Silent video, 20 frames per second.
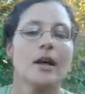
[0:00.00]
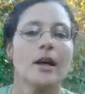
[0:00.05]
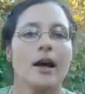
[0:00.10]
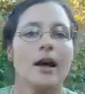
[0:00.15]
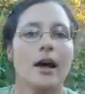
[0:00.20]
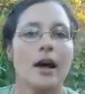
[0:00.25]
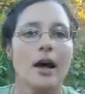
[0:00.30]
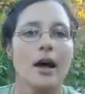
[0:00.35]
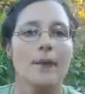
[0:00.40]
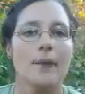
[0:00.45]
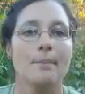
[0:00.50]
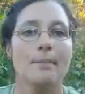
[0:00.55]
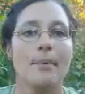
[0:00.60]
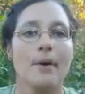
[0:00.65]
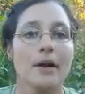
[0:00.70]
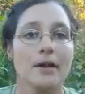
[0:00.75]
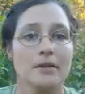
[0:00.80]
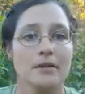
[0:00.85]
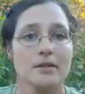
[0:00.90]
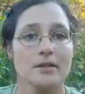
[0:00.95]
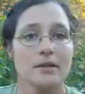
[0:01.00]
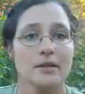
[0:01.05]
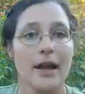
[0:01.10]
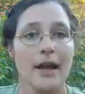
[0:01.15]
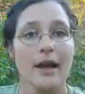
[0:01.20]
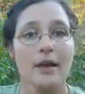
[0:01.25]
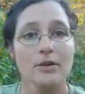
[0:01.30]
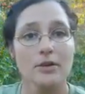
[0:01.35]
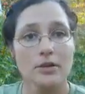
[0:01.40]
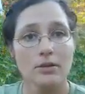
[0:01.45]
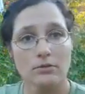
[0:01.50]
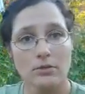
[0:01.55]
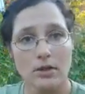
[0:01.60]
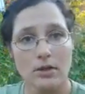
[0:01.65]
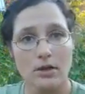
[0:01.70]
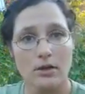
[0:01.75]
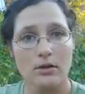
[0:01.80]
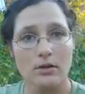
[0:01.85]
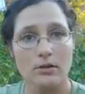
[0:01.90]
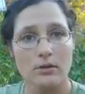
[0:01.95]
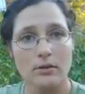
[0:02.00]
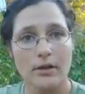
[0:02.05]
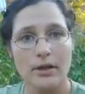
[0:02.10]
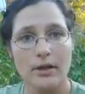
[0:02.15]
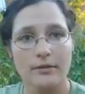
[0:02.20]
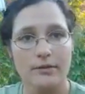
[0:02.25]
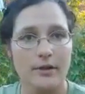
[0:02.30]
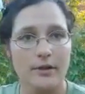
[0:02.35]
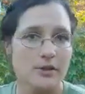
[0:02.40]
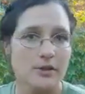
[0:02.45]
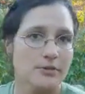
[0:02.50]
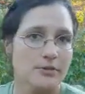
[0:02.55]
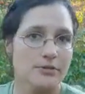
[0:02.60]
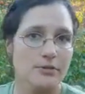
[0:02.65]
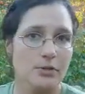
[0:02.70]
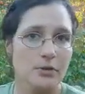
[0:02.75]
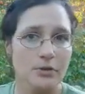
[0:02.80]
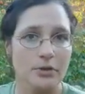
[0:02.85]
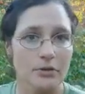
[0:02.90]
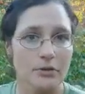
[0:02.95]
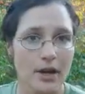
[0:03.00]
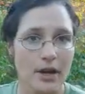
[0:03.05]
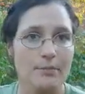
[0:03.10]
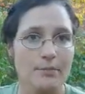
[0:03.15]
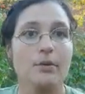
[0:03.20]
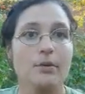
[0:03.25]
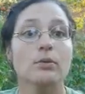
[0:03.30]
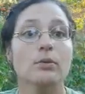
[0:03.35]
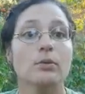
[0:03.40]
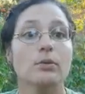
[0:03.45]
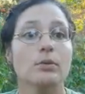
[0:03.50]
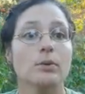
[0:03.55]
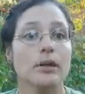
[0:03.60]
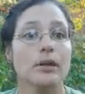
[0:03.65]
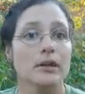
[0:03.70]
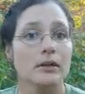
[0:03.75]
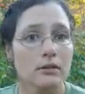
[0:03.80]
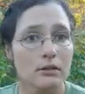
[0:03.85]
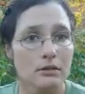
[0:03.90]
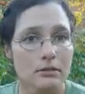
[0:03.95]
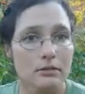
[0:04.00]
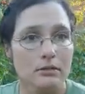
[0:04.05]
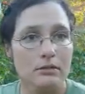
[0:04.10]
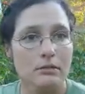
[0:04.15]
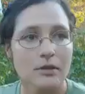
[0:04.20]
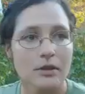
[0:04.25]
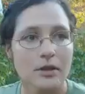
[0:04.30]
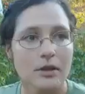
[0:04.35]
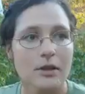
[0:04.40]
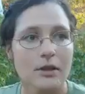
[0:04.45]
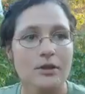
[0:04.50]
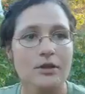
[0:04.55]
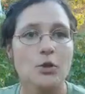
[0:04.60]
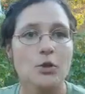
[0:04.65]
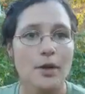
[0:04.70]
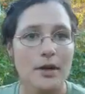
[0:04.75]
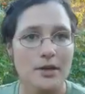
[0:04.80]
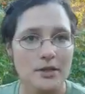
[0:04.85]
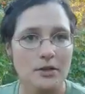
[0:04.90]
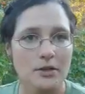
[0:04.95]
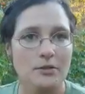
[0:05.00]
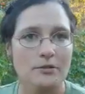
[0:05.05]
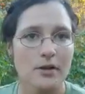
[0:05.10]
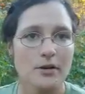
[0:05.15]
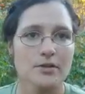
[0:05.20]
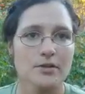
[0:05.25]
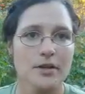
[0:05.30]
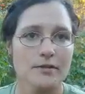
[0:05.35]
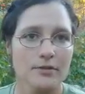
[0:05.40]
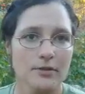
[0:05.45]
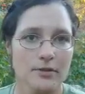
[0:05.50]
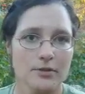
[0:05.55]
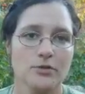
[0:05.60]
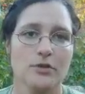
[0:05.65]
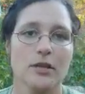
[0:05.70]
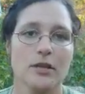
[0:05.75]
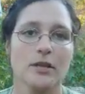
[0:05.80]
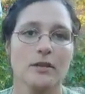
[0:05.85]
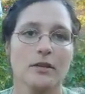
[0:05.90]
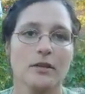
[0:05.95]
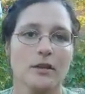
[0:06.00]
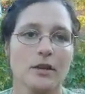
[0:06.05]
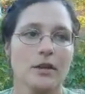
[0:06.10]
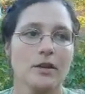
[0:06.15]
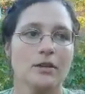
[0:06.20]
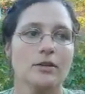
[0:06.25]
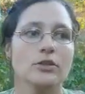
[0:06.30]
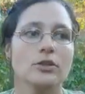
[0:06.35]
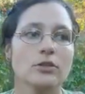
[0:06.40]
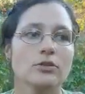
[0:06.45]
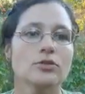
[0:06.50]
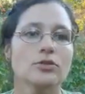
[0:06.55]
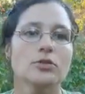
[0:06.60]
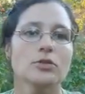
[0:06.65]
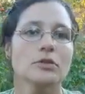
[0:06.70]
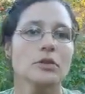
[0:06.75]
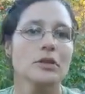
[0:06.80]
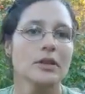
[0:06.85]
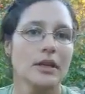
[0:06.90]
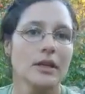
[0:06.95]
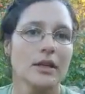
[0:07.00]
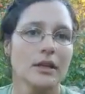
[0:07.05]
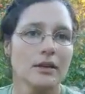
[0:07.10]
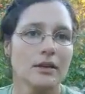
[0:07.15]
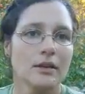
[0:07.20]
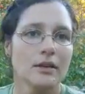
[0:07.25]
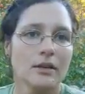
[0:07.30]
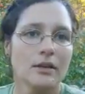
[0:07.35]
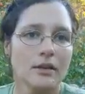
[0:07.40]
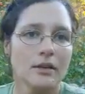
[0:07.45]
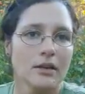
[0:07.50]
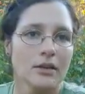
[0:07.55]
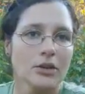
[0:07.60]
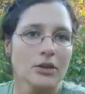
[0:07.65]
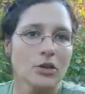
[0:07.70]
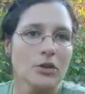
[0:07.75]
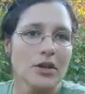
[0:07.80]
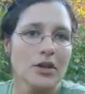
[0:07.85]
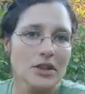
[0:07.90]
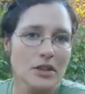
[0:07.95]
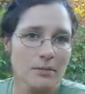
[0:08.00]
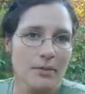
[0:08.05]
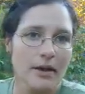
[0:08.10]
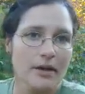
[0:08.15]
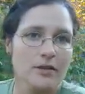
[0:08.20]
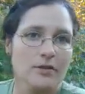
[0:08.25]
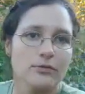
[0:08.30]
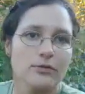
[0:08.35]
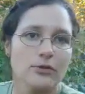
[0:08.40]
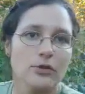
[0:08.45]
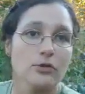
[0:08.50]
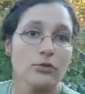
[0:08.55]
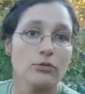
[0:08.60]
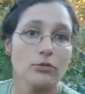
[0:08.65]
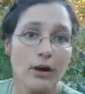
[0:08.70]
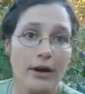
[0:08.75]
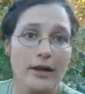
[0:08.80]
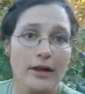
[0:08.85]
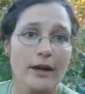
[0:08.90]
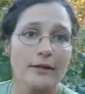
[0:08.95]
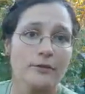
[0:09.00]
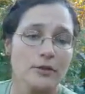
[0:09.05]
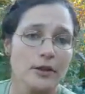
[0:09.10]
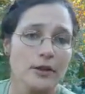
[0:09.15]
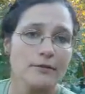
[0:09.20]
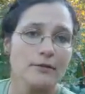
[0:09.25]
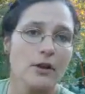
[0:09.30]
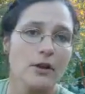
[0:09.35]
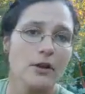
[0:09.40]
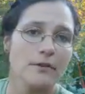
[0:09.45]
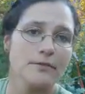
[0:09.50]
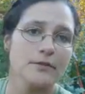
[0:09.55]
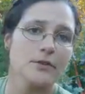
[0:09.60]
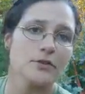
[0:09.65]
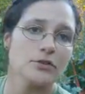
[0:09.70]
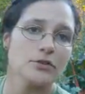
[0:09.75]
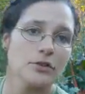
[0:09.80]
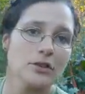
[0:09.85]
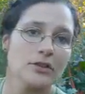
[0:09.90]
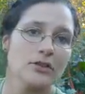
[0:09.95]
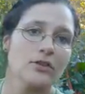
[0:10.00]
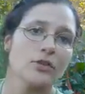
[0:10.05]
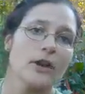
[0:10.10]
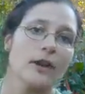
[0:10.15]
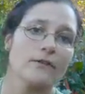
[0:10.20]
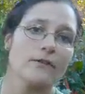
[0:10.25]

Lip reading: But how do you know if it's fully ripe? Well, you wait till it falls off the tree. Usually, you get the best fruit right after they fall off the tree. So you have